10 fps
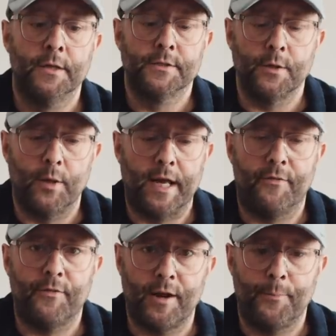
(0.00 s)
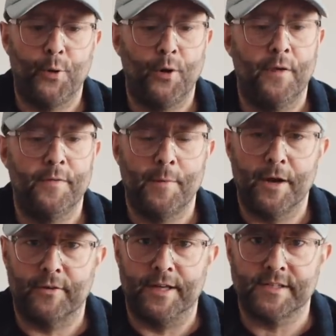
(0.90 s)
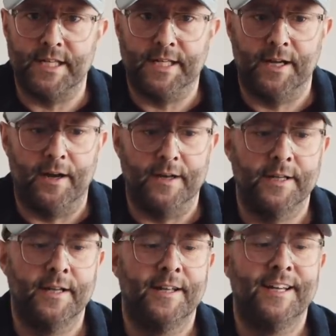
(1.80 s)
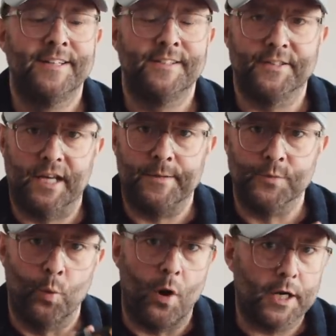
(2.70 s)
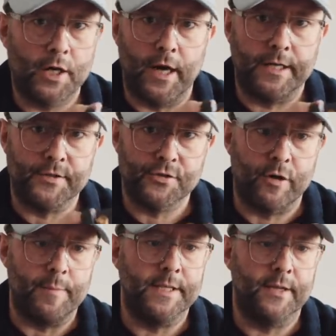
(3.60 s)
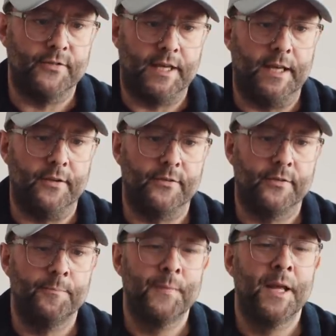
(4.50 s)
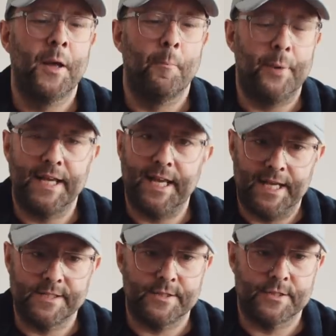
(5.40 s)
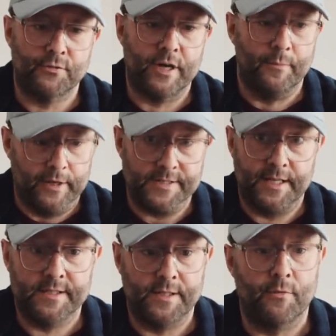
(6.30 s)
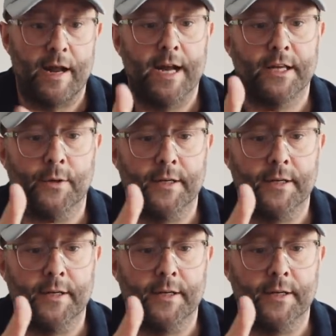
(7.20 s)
So whatever I put on the micro SD card determines what kind of streamer this is. But it is a streamer. It sits in the rack.